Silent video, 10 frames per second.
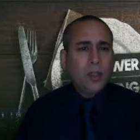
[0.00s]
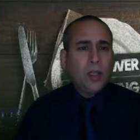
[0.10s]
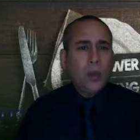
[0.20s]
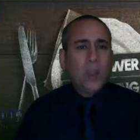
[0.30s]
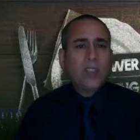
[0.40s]

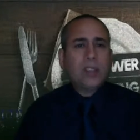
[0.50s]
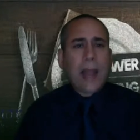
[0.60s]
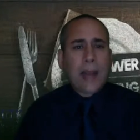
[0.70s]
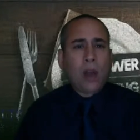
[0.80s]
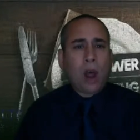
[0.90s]
with
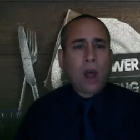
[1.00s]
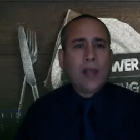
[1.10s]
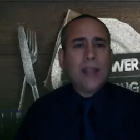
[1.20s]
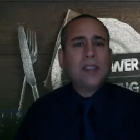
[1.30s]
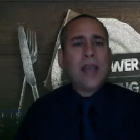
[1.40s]
sackcloth
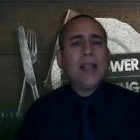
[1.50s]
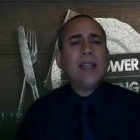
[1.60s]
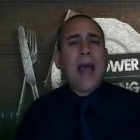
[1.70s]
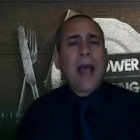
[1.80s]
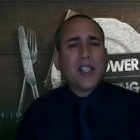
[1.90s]
and sat
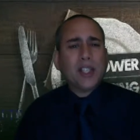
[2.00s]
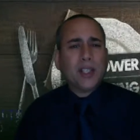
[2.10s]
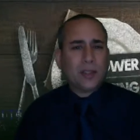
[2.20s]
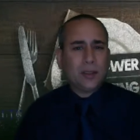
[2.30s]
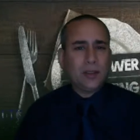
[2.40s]
in
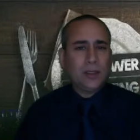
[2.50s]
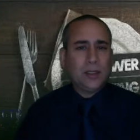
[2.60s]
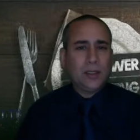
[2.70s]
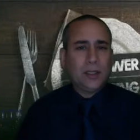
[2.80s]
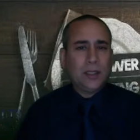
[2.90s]
ashes.
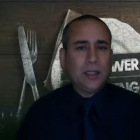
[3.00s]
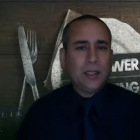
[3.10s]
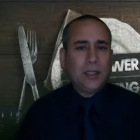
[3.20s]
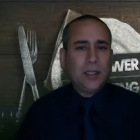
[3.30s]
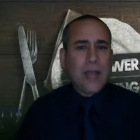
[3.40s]

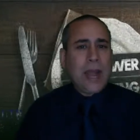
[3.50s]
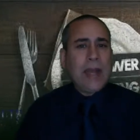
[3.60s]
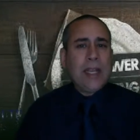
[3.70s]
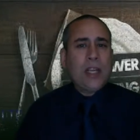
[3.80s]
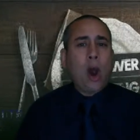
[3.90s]

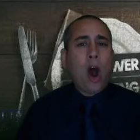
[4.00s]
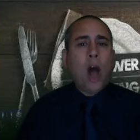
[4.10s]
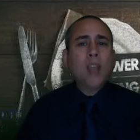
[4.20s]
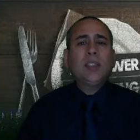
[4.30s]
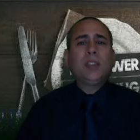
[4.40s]
And he
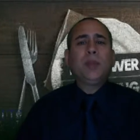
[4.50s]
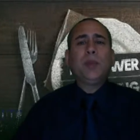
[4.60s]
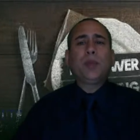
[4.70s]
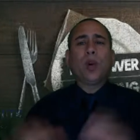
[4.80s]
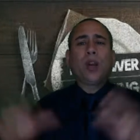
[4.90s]
caused it to be
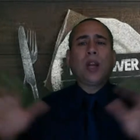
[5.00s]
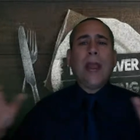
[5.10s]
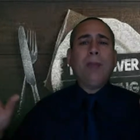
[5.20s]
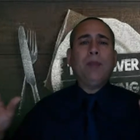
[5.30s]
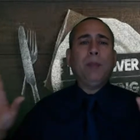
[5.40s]

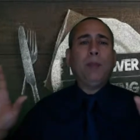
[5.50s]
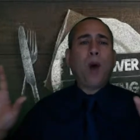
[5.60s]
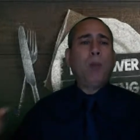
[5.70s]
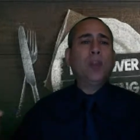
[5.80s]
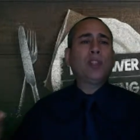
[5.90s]
proclaimed and
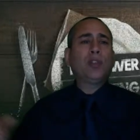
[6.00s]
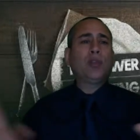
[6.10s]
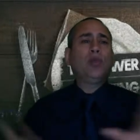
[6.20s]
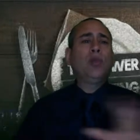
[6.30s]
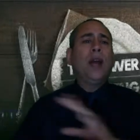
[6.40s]
published
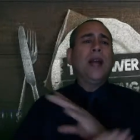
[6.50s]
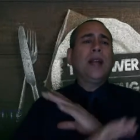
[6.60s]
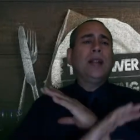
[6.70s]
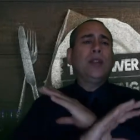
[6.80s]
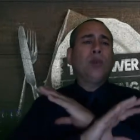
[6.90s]
through,
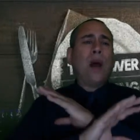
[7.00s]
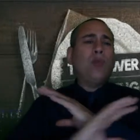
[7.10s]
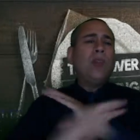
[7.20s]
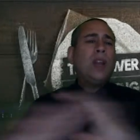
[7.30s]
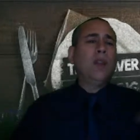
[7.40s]

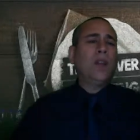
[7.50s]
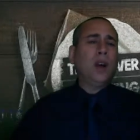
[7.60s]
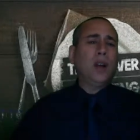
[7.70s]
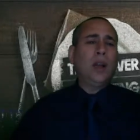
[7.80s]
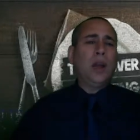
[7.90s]
throughout
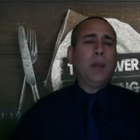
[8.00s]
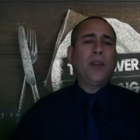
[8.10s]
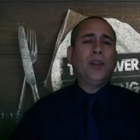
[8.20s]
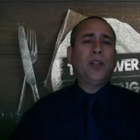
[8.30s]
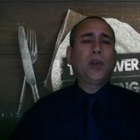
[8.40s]
Nineveh by
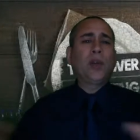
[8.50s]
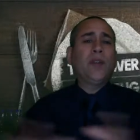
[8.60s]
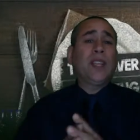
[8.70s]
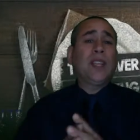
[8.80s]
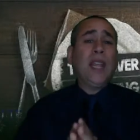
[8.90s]
the decree
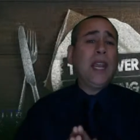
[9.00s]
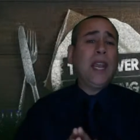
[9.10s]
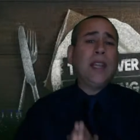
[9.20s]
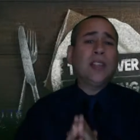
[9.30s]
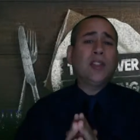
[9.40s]
of the king
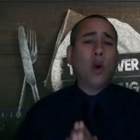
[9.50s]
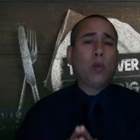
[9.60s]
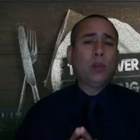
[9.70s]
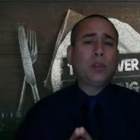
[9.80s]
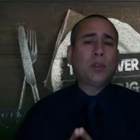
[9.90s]
and his
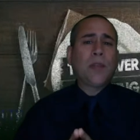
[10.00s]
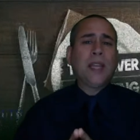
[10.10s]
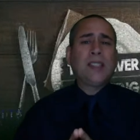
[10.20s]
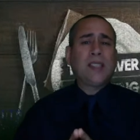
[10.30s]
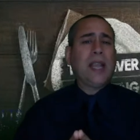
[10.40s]
nobles
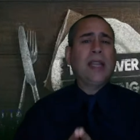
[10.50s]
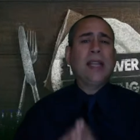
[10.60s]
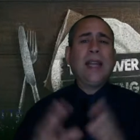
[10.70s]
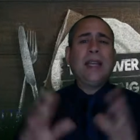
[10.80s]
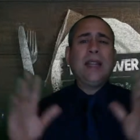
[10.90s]
saying,
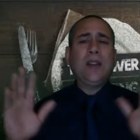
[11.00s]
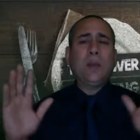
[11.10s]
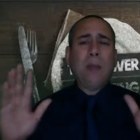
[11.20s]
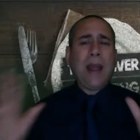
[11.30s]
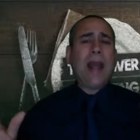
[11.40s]
Let neither
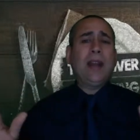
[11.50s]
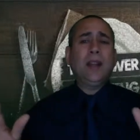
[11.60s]
man